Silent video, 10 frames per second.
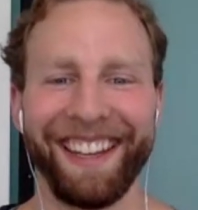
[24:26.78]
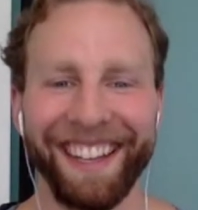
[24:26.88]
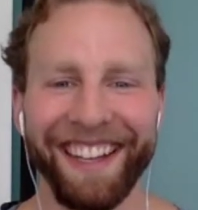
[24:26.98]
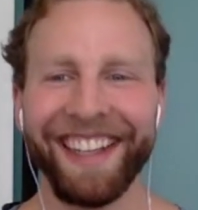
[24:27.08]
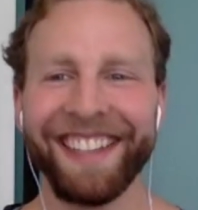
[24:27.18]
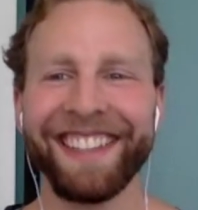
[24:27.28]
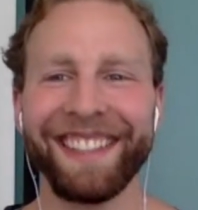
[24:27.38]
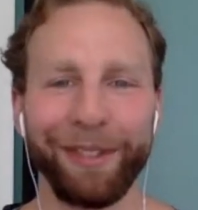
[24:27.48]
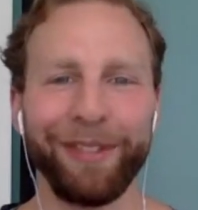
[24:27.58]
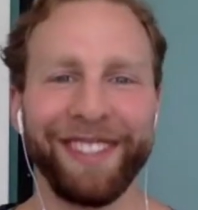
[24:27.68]
some of
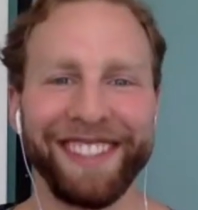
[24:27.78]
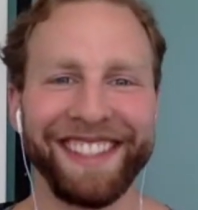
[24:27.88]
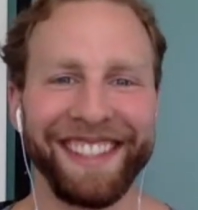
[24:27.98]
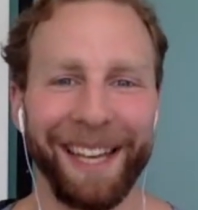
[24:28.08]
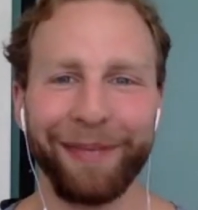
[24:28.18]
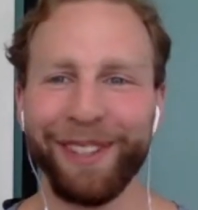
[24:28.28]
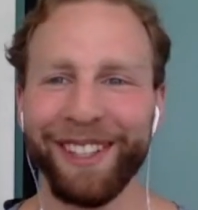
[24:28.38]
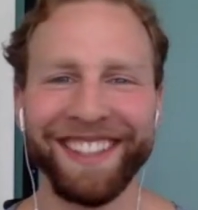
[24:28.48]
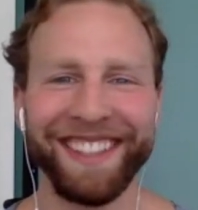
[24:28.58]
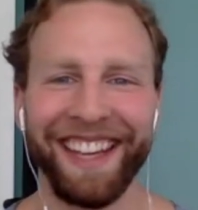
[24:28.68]
his examples and
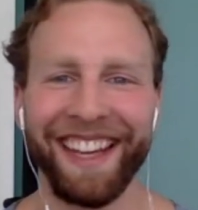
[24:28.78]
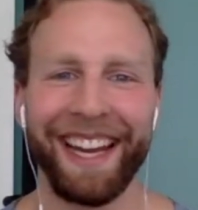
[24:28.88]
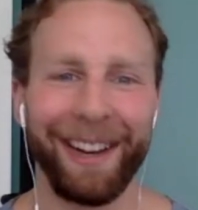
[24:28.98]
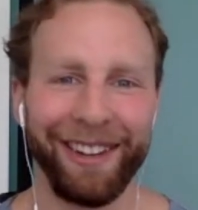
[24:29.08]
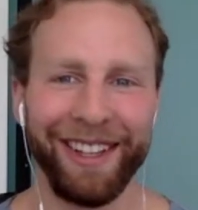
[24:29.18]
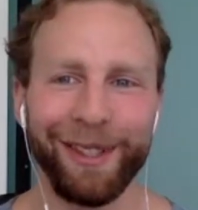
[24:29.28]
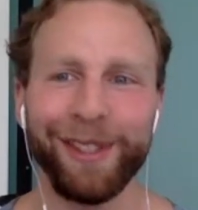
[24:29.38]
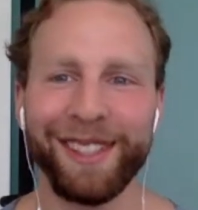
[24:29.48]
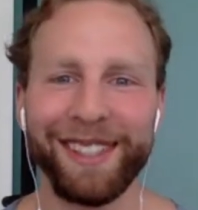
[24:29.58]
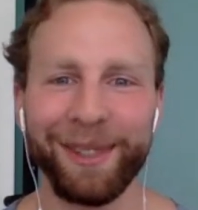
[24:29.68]
like how he uses
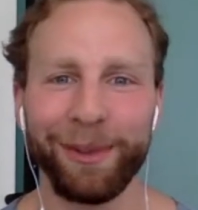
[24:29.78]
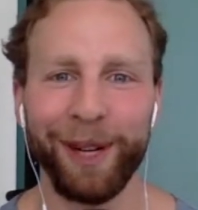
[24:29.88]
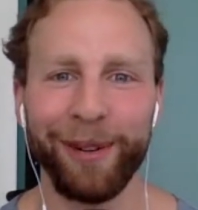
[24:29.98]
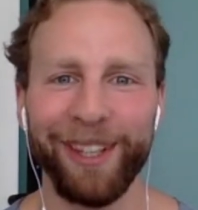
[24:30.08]
his swear words,